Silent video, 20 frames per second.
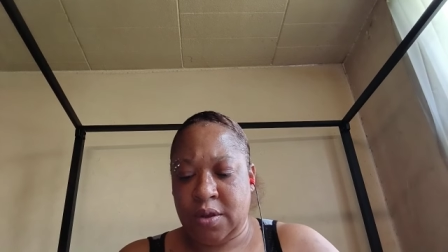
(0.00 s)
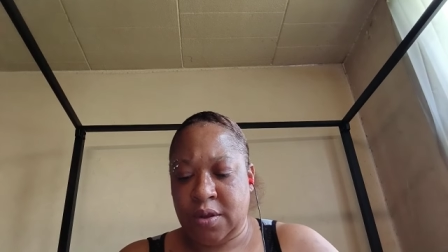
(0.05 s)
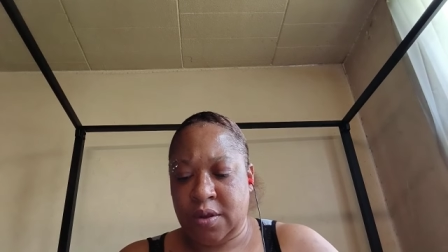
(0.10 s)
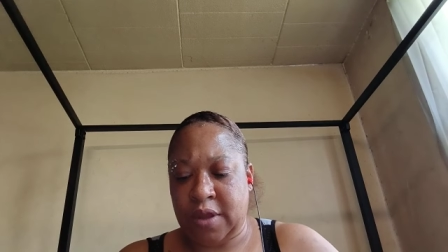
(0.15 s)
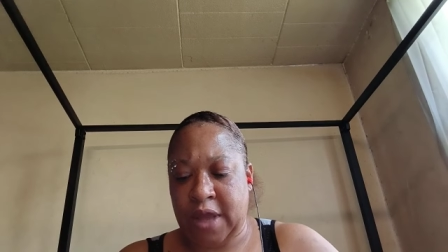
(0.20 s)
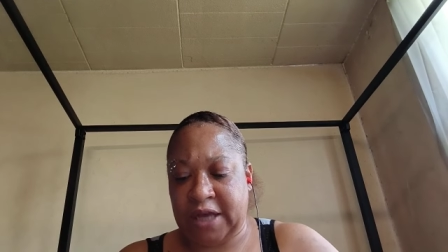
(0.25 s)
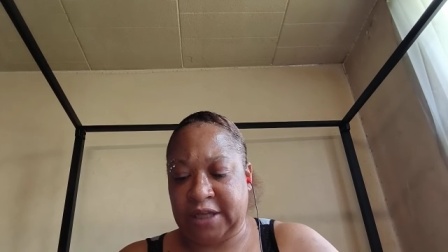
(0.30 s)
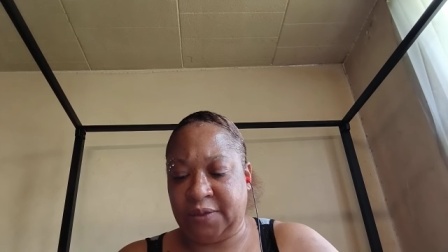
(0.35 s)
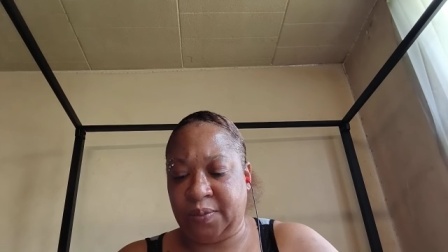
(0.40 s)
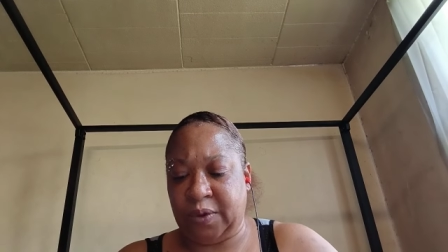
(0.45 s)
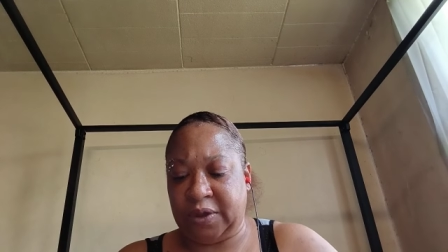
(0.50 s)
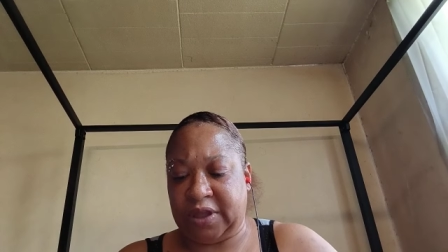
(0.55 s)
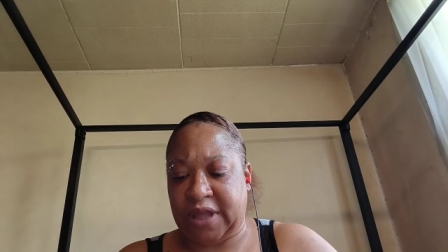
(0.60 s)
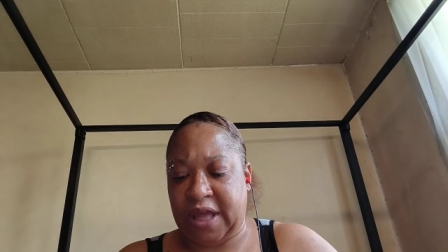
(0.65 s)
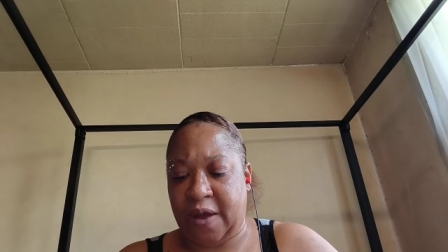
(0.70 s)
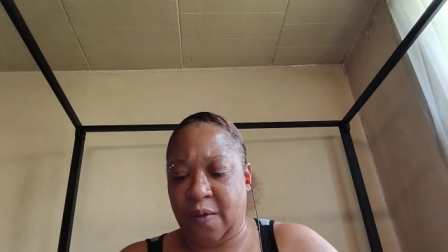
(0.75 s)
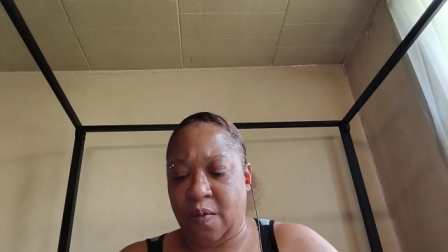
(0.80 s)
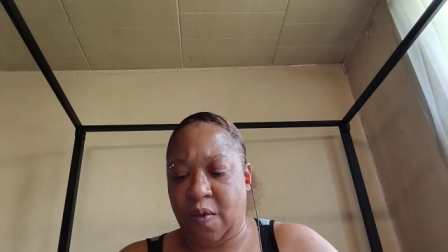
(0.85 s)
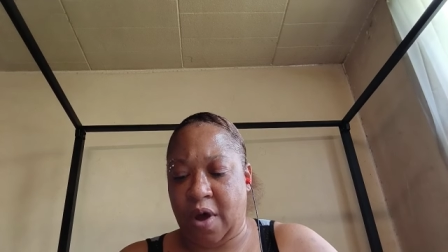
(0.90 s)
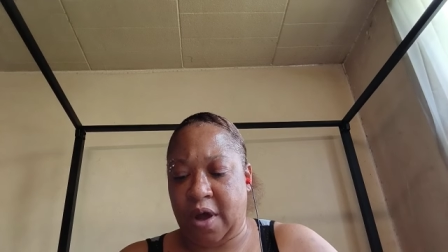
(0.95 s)
That's what
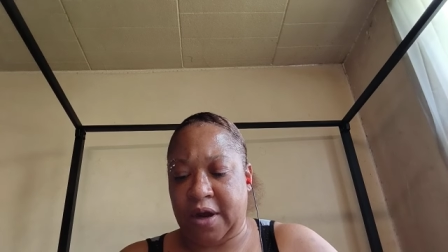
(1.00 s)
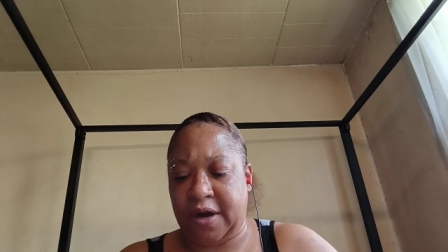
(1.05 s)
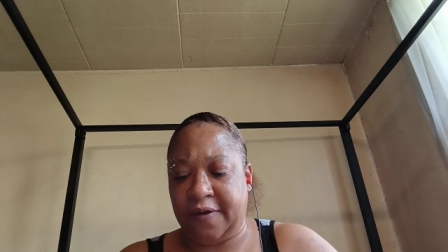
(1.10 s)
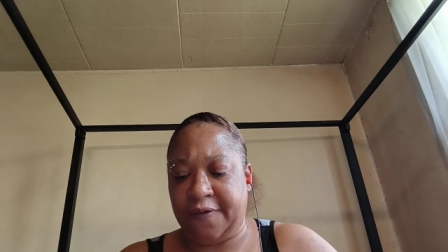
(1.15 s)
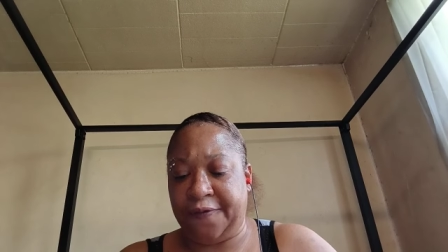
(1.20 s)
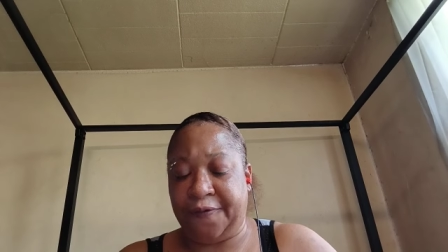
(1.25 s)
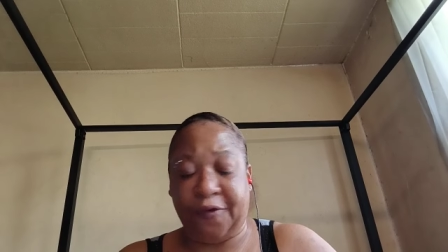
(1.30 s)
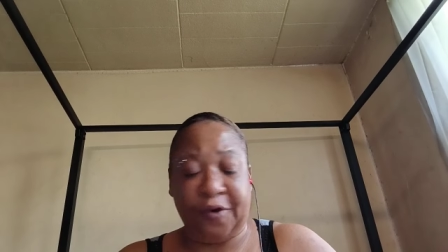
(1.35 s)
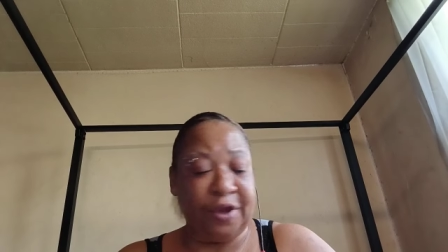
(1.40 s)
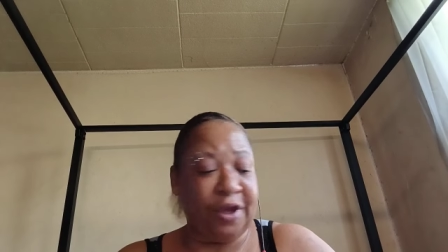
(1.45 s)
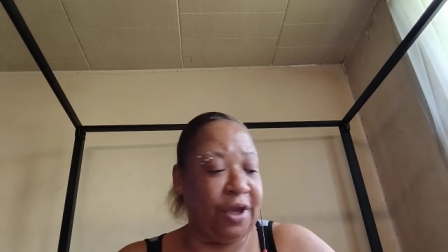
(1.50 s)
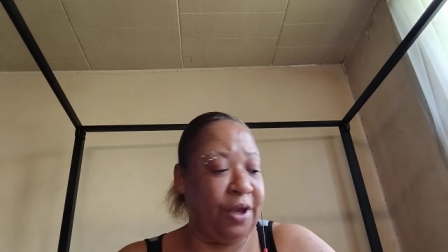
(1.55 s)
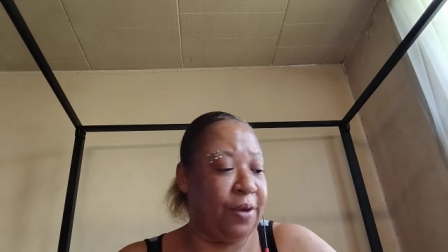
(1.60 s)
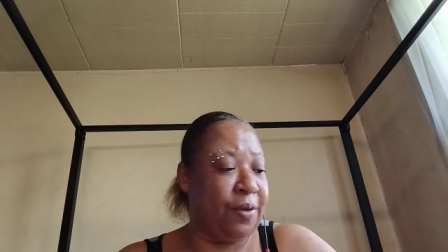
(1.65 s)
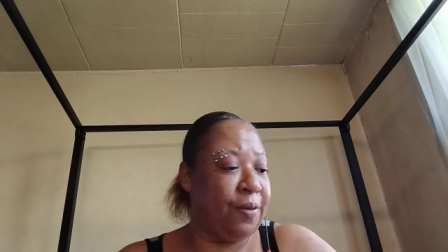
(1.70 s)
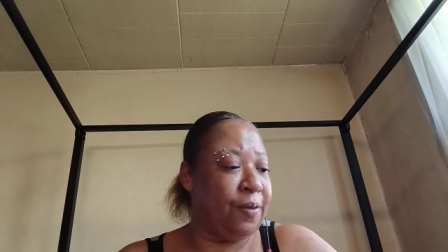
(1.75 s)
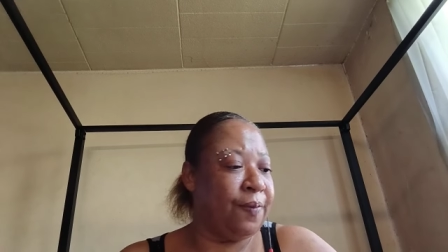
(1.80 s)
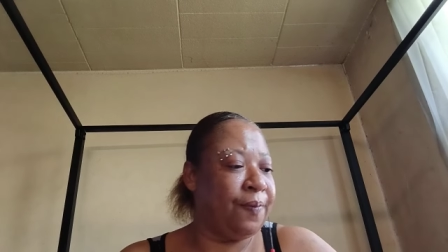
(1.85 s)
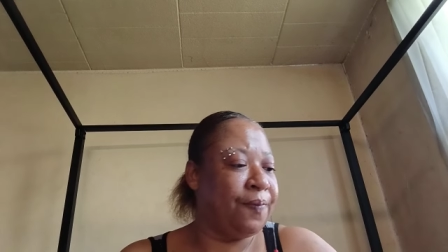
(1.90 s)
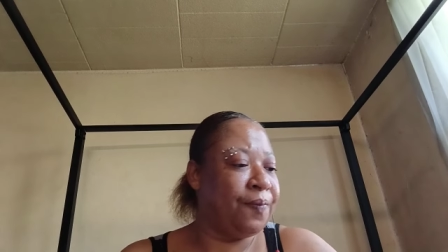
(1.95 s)
they wanted for
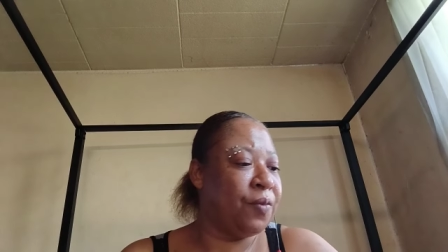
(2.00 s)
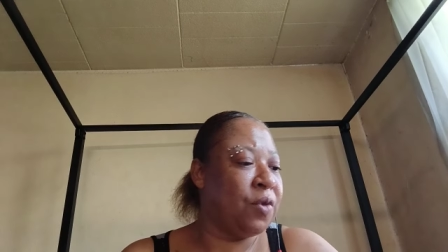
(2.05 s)
you.